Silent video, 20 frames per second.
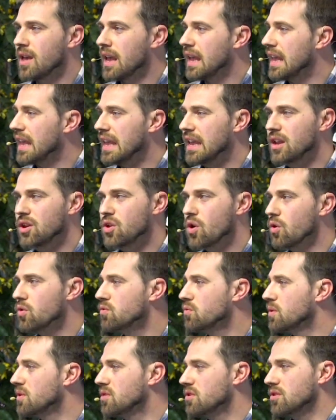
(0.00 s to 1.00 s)
He
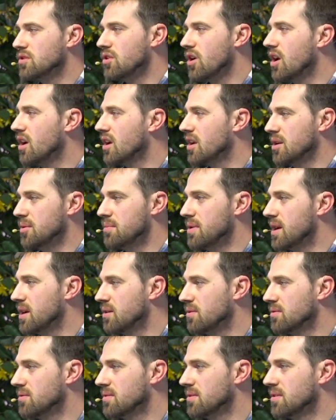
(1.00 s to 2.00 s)
knows what they're talking
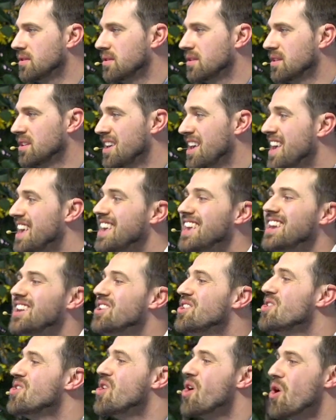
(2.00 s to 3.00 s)
about. He
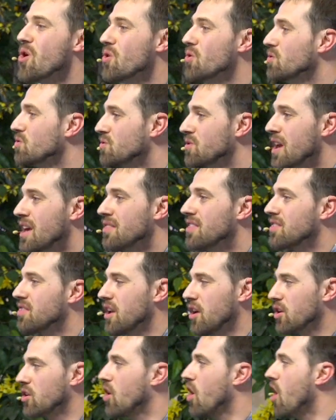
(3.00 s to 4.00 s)
knows that
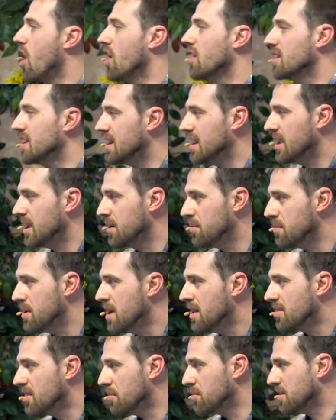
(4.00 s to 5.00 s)
they are calling him
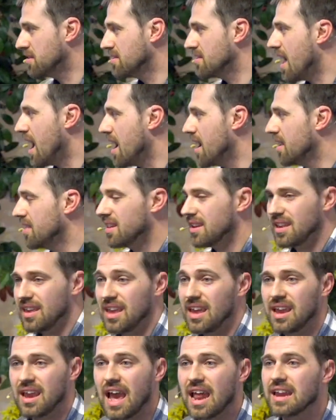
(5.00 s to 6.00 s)
the Messiah, the
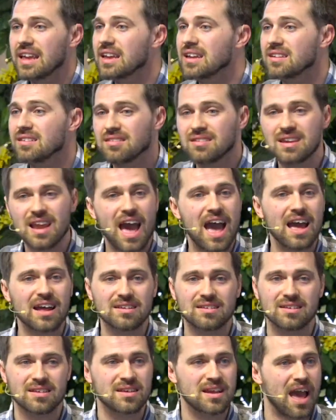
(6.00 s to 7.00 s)
King, and he's
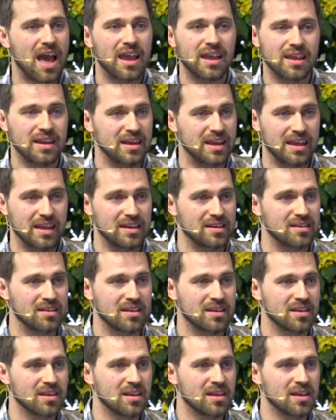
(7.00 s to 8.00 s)
not denying it.